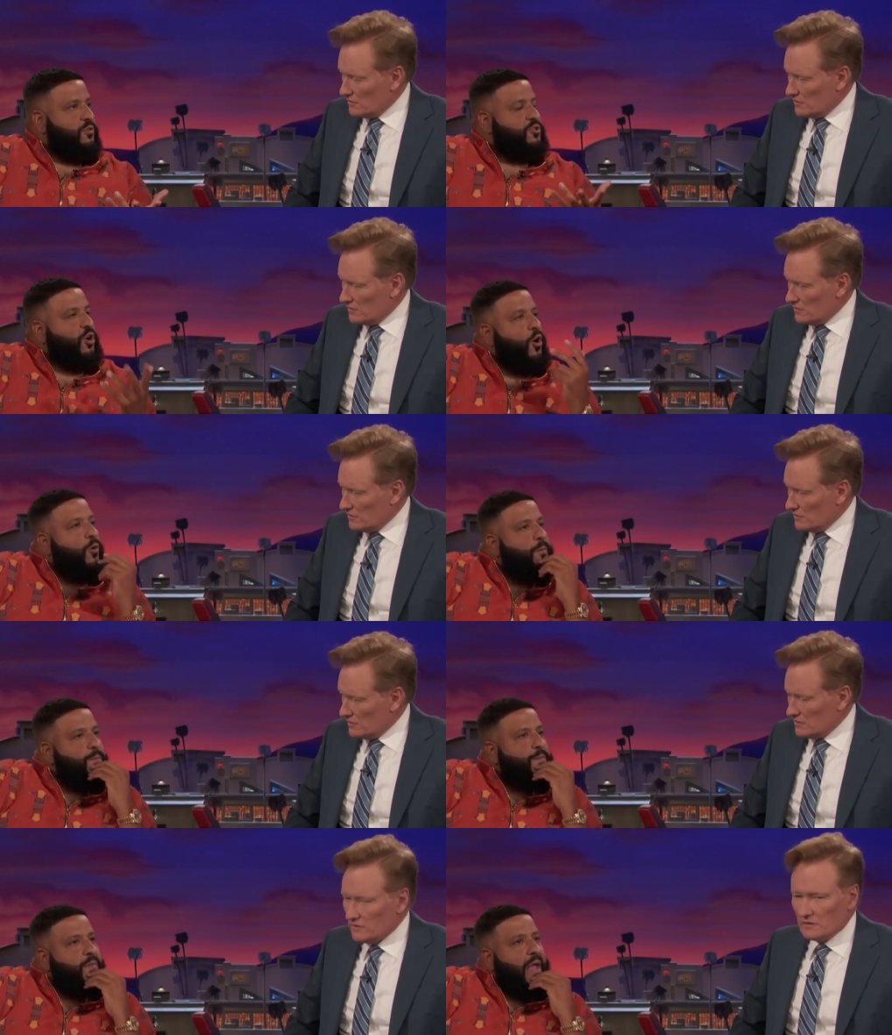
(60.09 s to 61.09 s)
Speaker 1: So
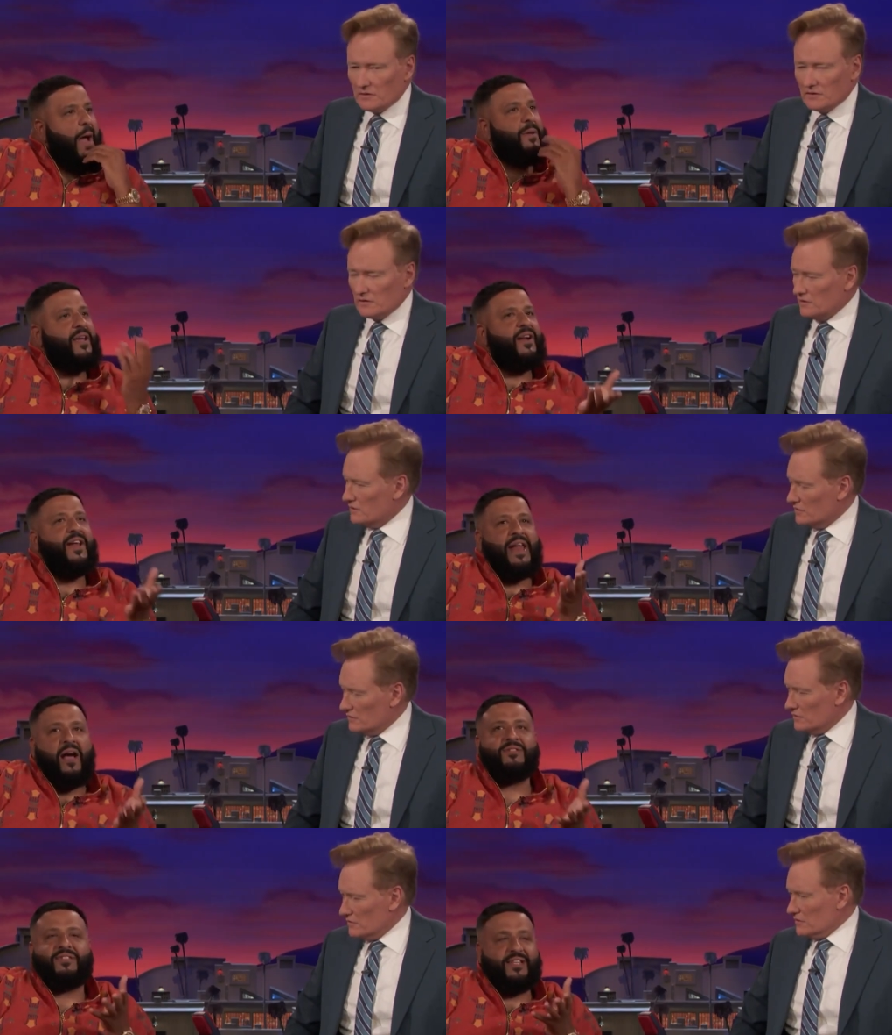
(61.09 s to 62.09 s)
I'm here to
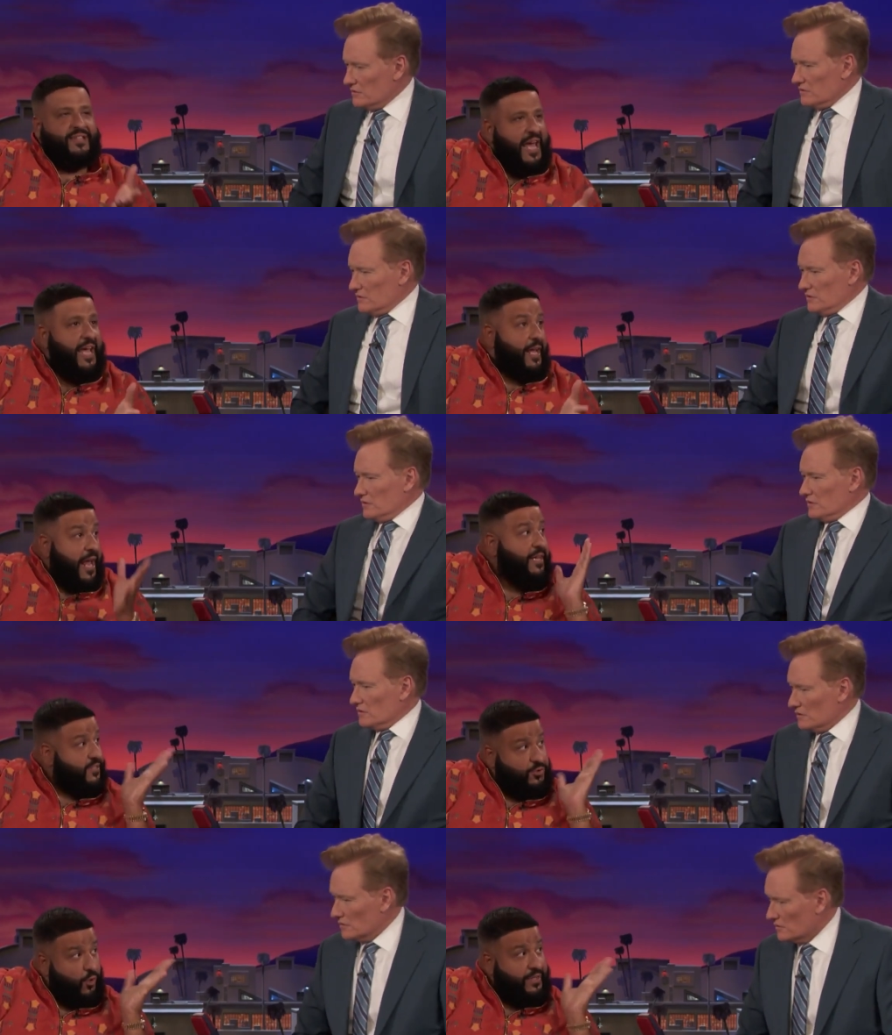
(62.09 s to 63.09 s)
announce today, and
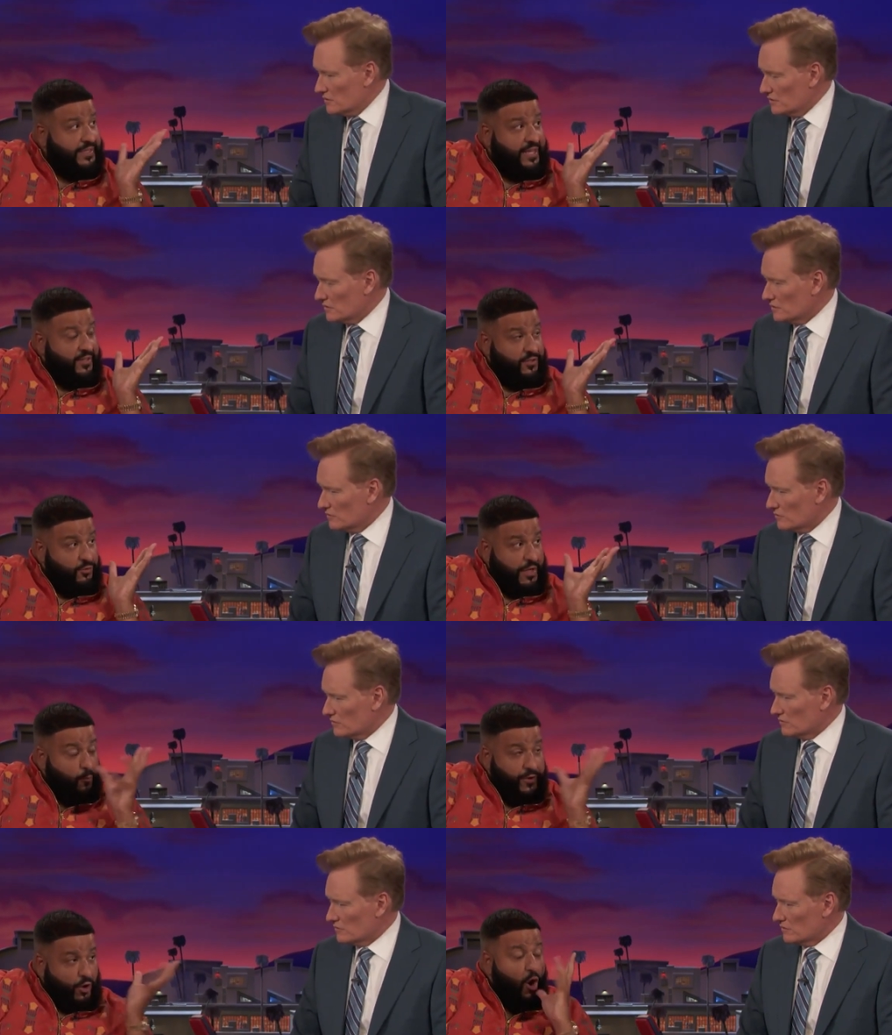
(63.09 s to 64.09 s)
it's crazy that, that,
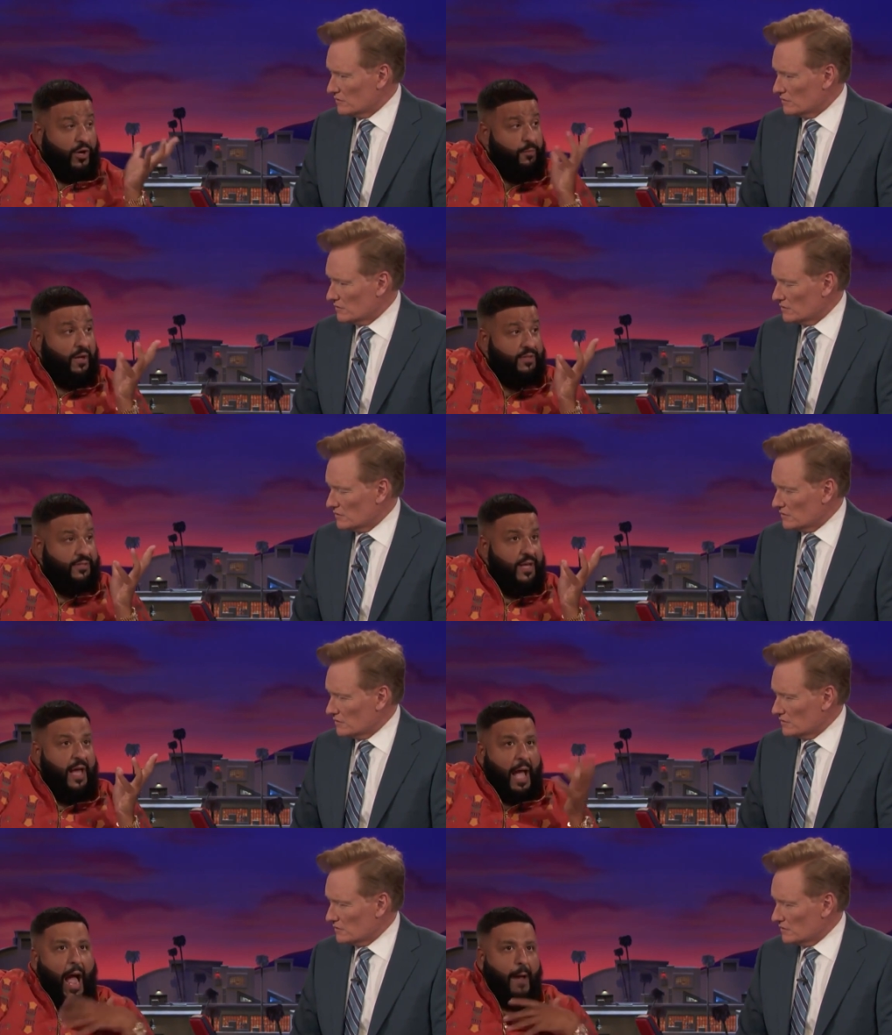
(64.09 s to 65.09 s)
we're talking about this.
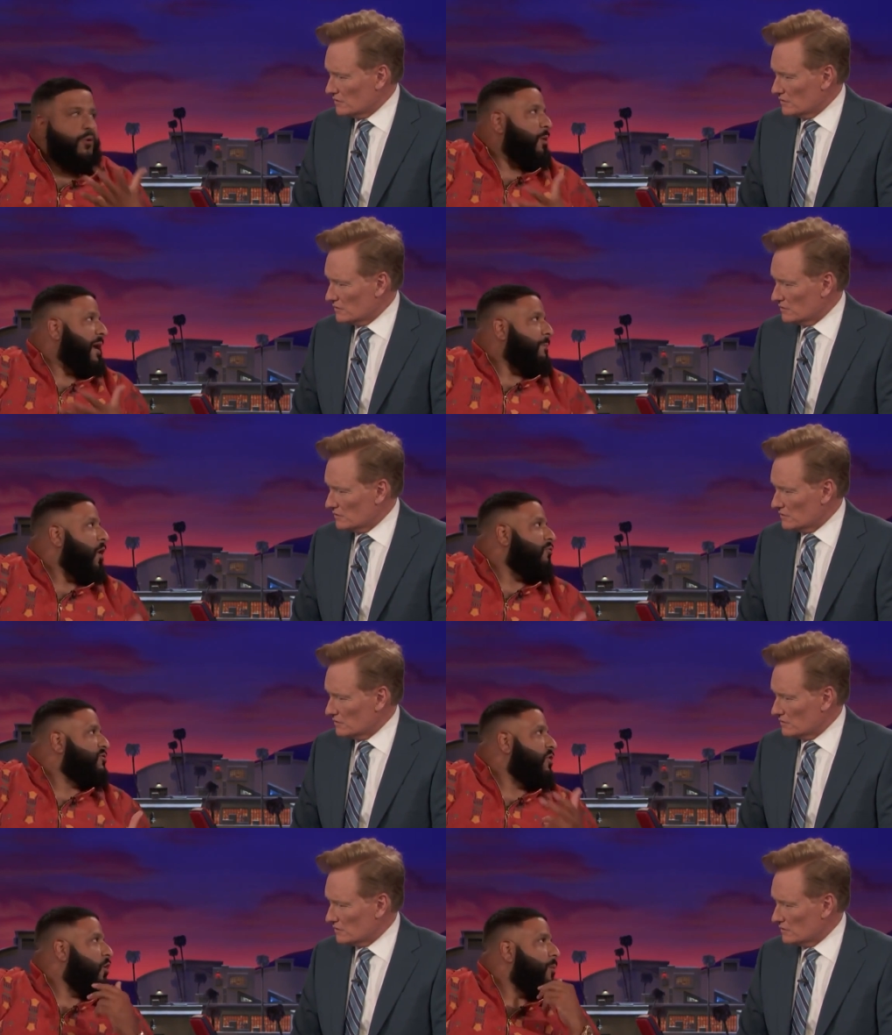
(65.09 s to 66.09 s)
I'm gonna make my own
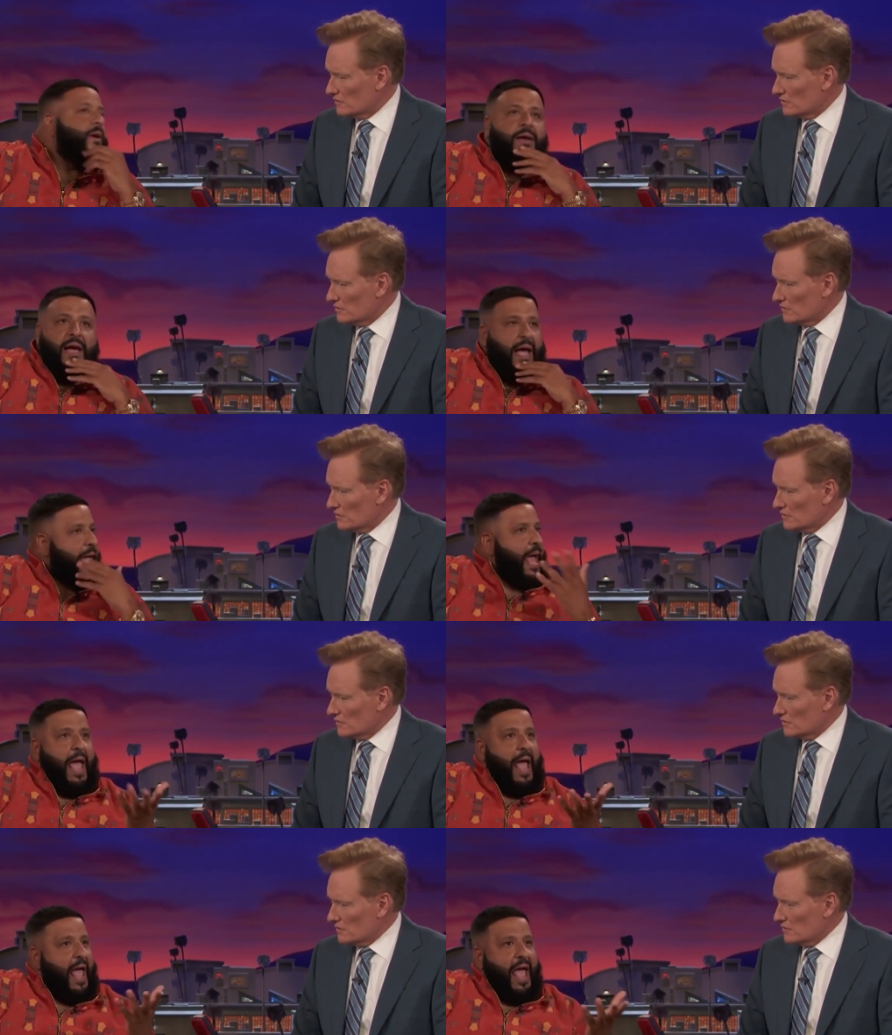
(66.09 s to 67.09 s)
soap.
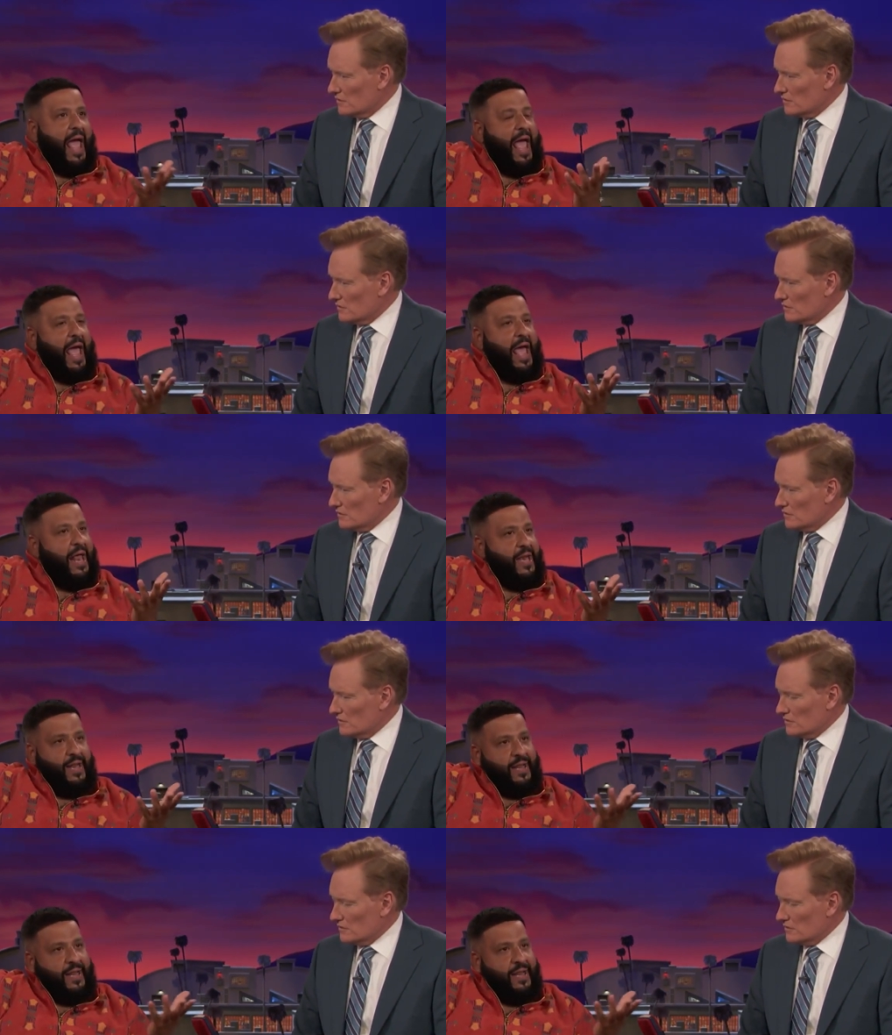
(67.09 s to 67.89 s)
And